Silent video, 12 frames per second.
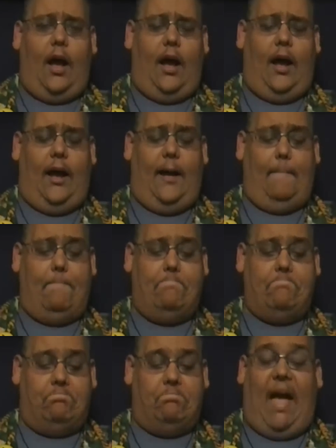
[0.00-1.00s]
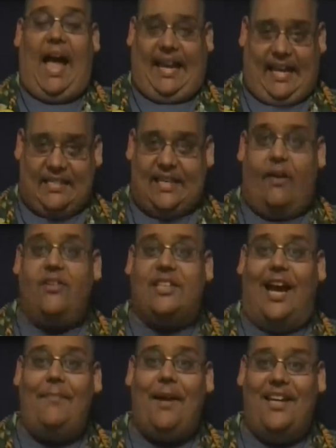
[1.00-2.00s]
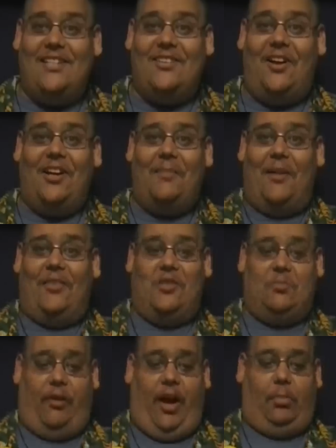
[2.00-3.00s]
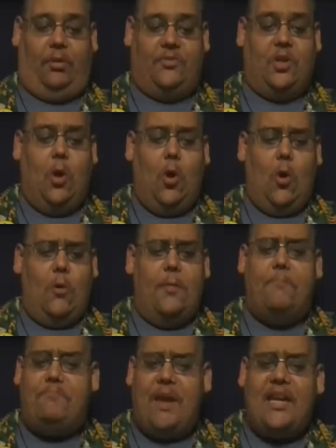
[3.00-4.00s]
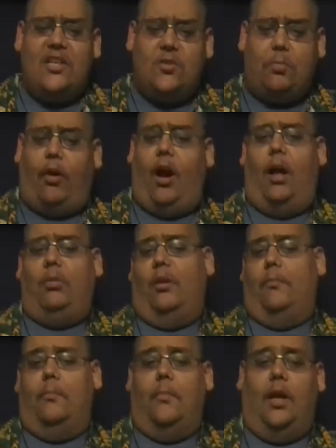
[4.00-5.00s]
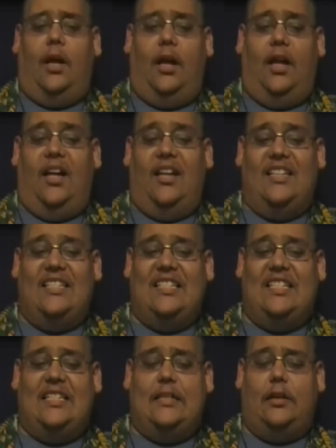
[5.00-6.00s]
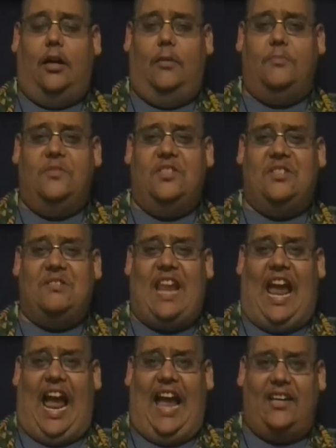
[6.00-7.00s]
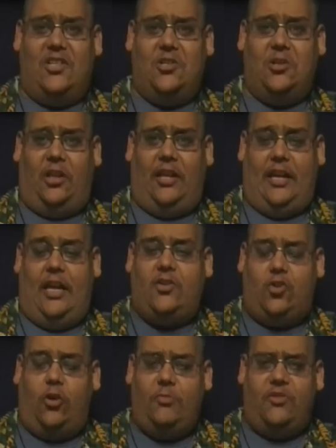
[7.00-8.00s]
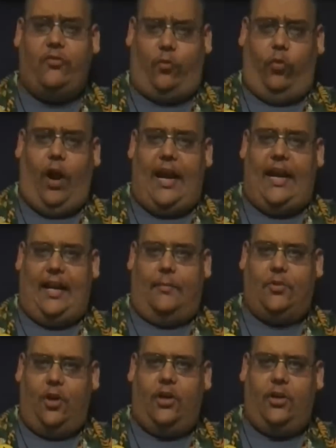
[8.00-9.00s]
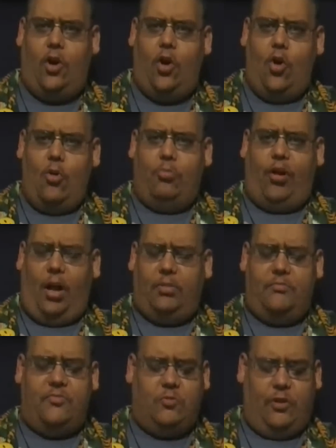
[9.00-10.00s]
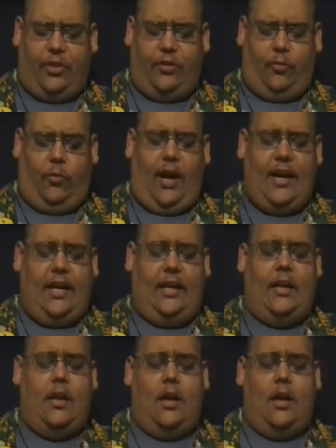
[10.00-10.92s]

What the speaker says: I guess now it's time I can talk about these problems. The biggest problem comes, actually, in terms of writing, I'm talking problems with the writing,